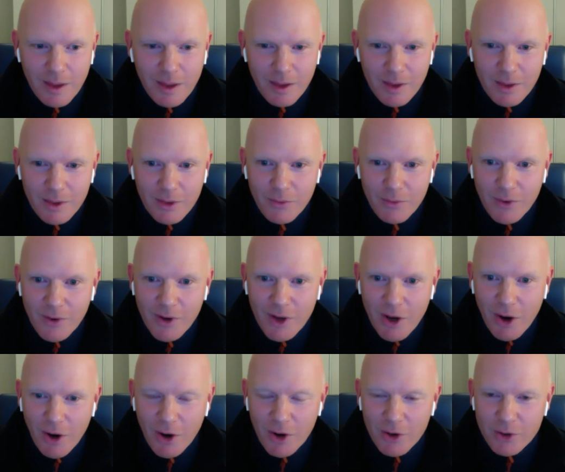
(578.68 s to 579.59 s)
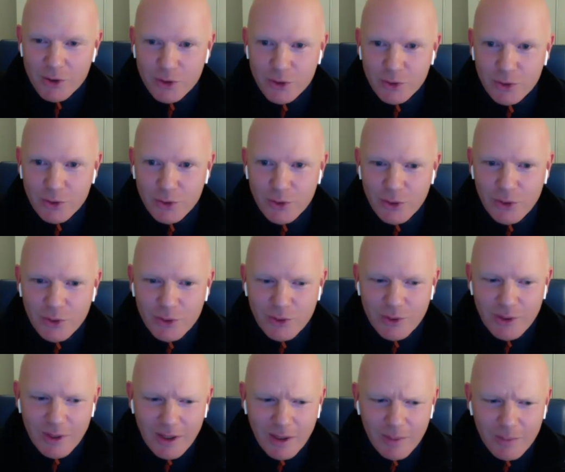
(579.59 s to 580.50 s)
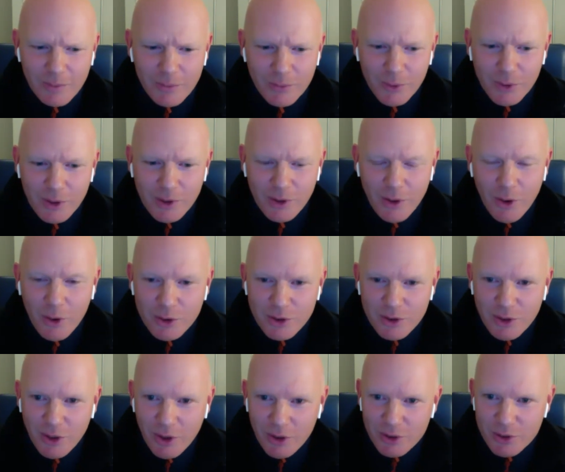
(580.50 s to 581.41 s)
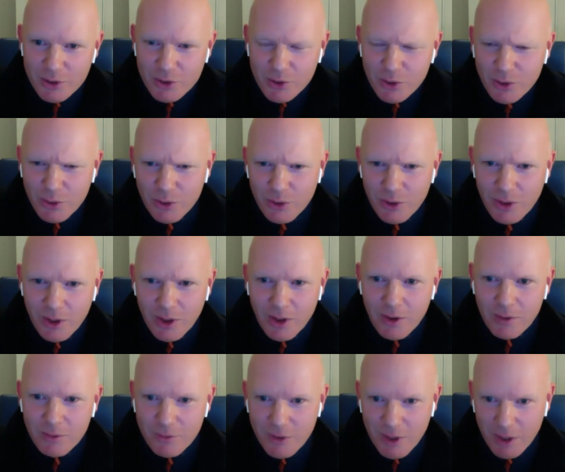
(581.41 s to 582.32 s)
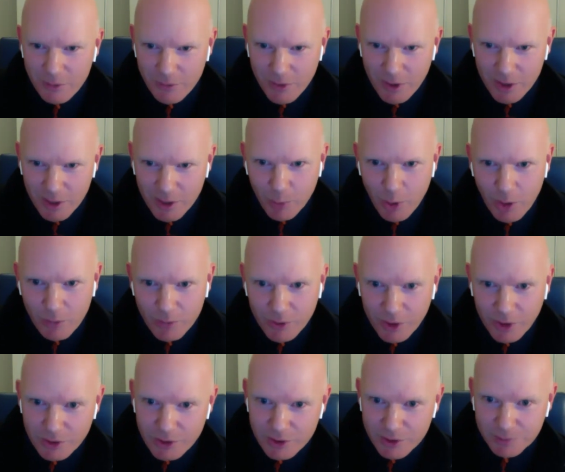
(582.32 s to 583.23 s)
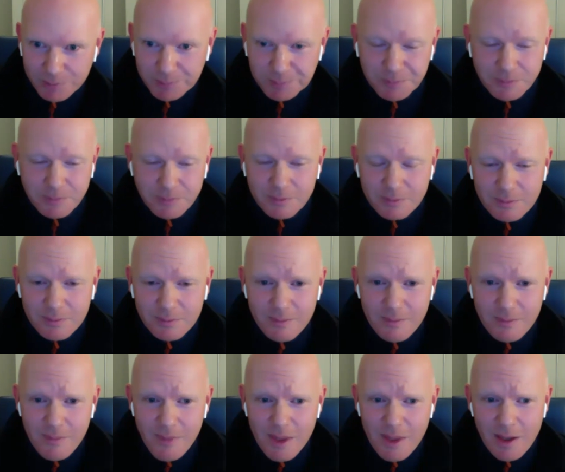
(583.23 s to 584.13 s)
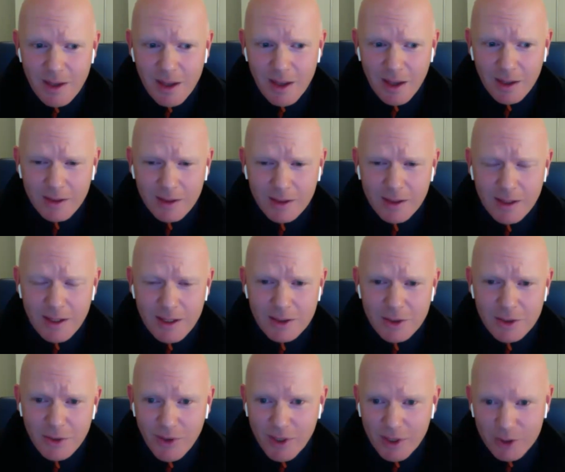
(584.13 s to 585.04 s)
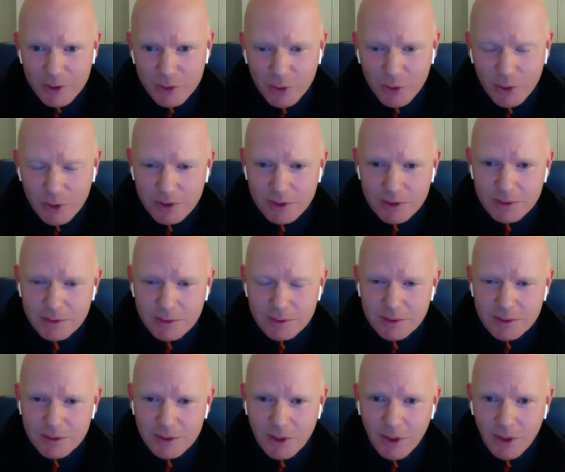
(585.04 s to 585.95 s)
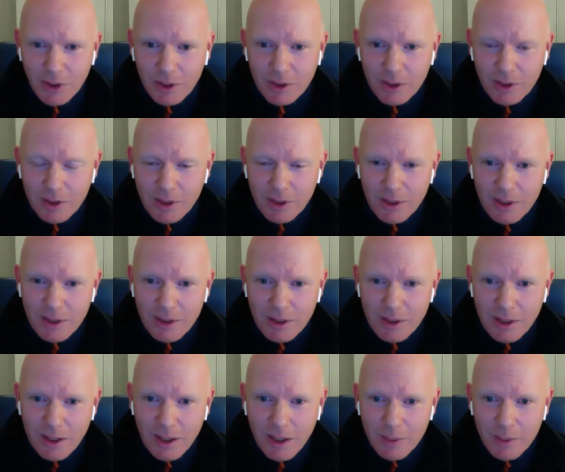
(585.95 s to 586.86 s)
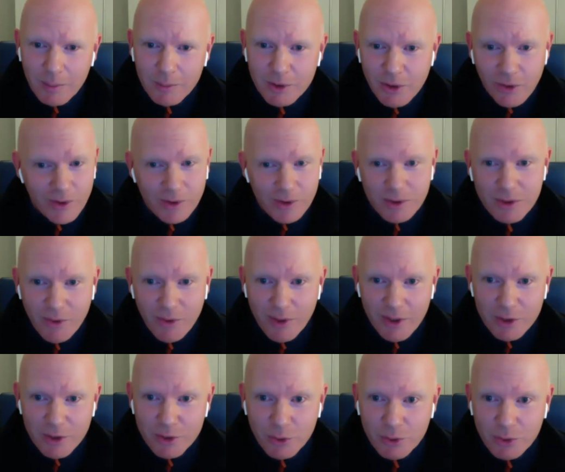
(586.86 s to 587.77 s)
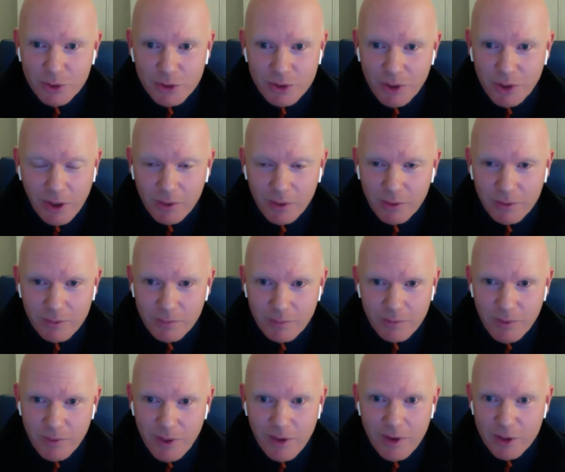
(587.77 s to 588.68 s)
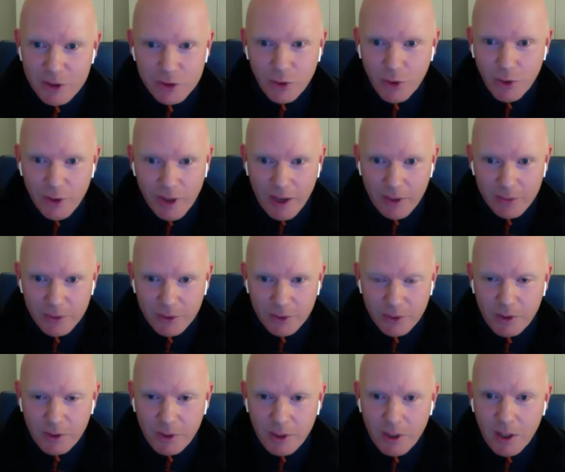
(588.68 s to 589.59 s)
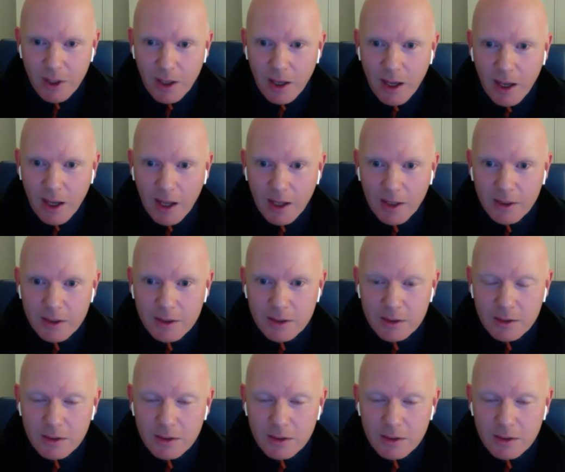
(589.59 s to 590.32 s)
They're very hard to for the auction house to verify the provenance. And the Tyrannosaurus skull, Tyrannosaurs are very sought after. And